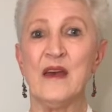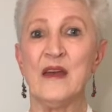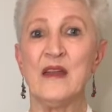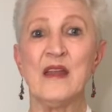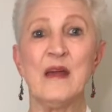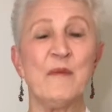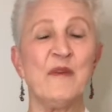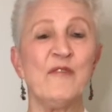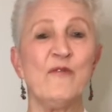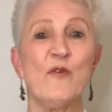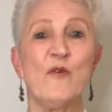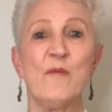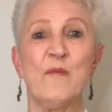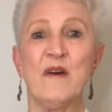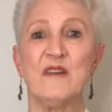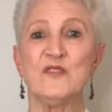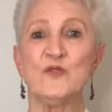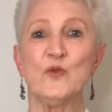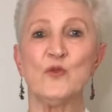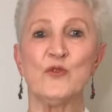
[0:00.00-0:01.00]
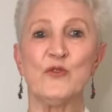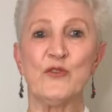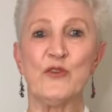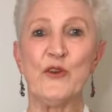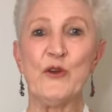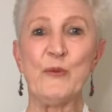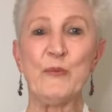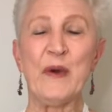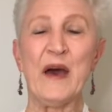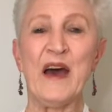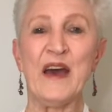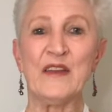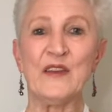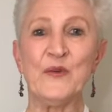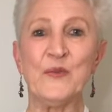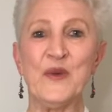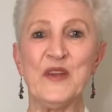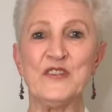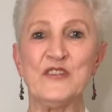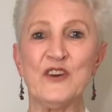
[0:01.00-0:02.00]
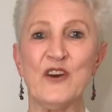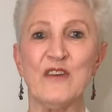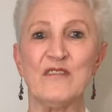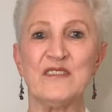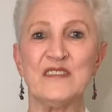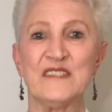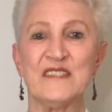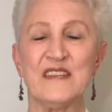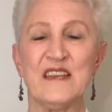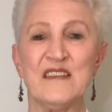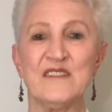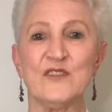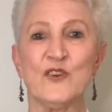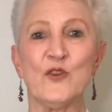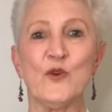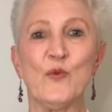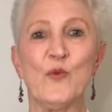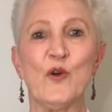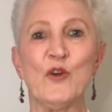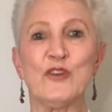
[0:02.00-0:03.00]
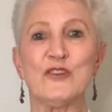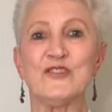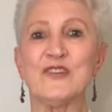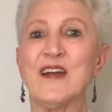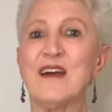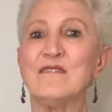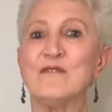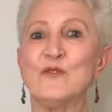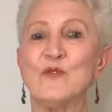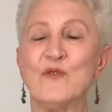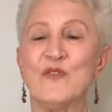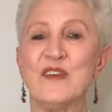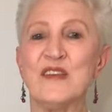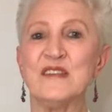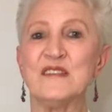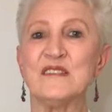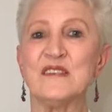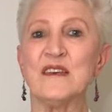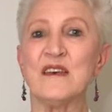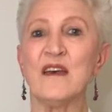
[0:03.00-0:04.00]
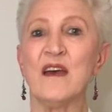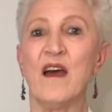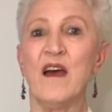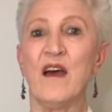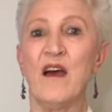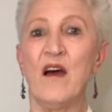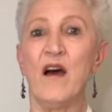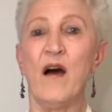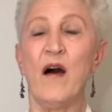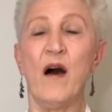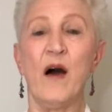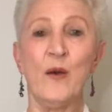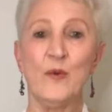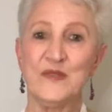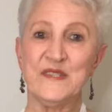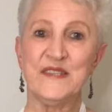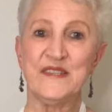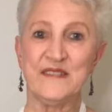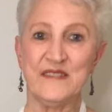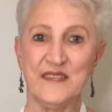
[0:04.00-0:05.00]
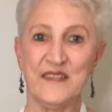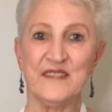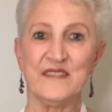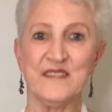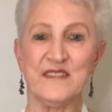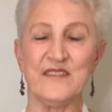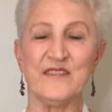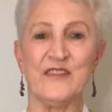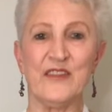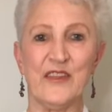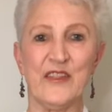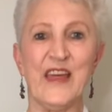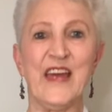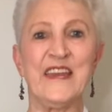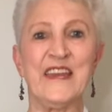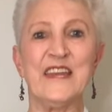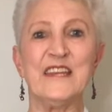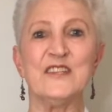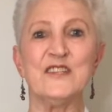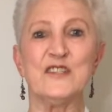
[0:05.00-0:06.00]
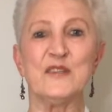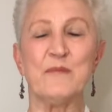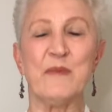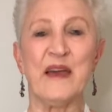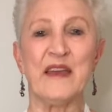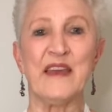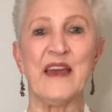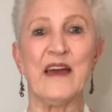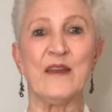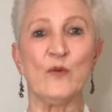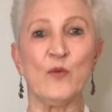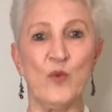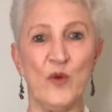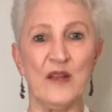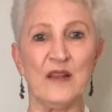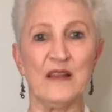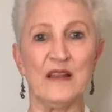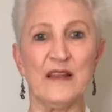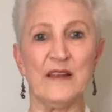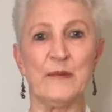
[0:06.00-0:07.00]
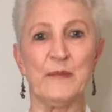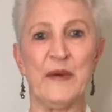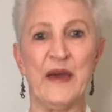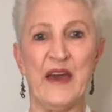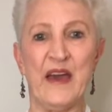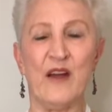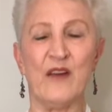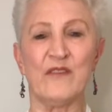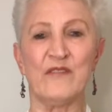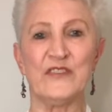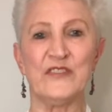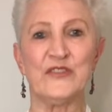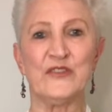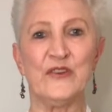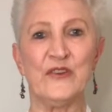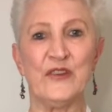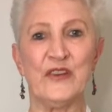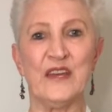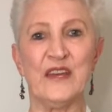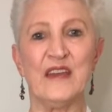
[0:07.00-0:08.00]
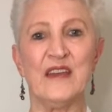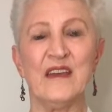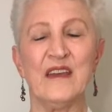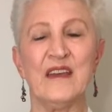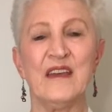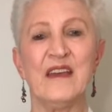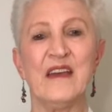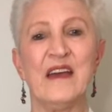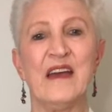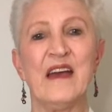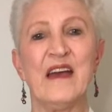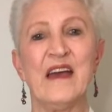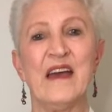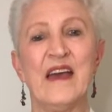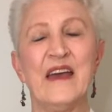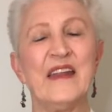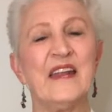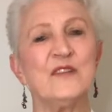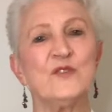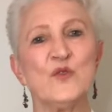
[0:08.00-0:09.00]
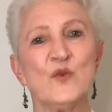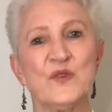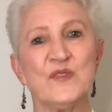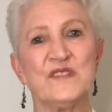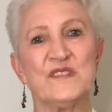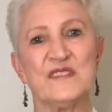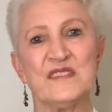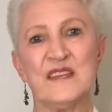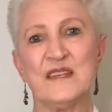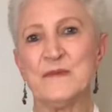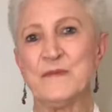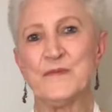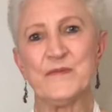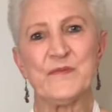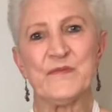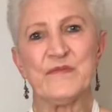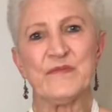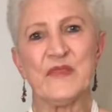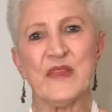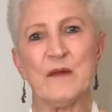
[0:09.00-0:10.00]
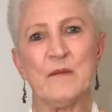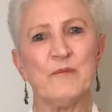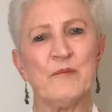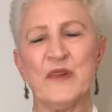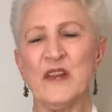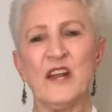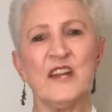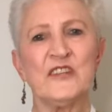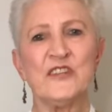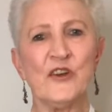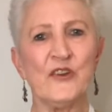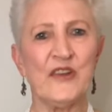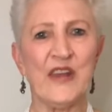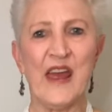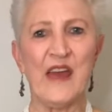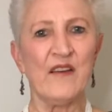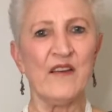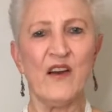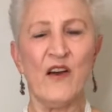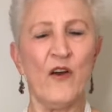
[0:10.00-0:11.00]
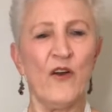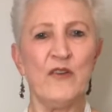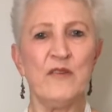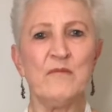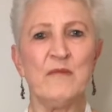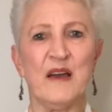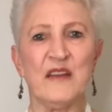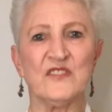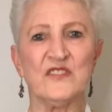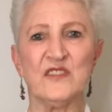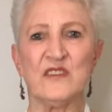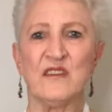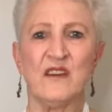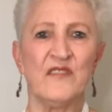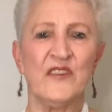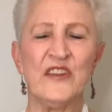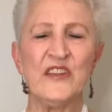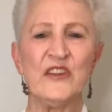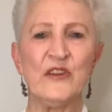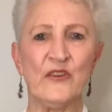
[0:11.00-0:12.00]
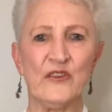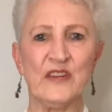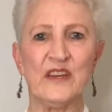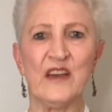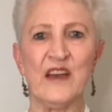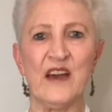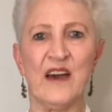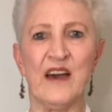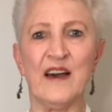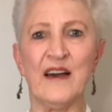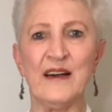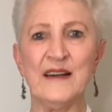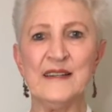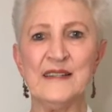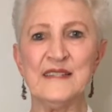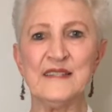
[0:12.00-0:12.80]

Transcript: Now, before my daughter and her partner went overseas on a work travel visa, I was insistent that they needed to make out a will and a power of attorney. And our daughter said, but I don't own much, I've only got a car.